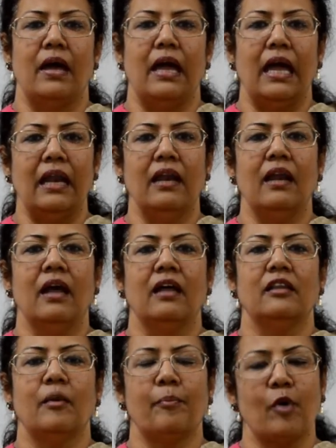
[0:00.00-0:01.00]
in
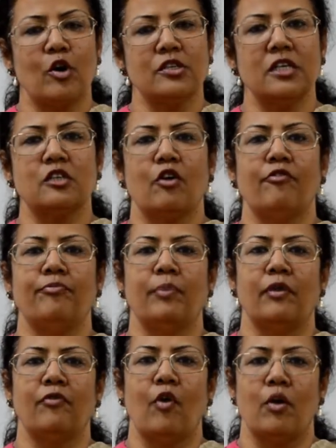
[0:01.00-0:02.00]
the process of
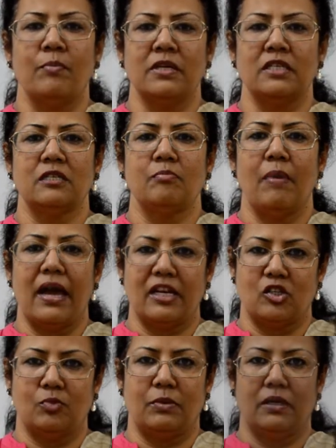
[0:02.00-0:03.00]
performance
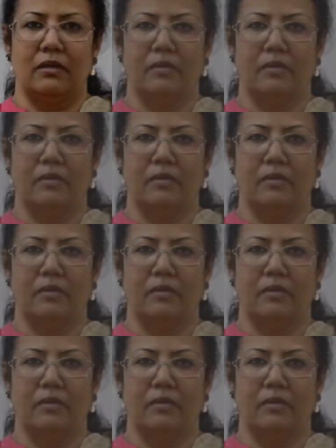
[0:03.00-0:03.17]
management.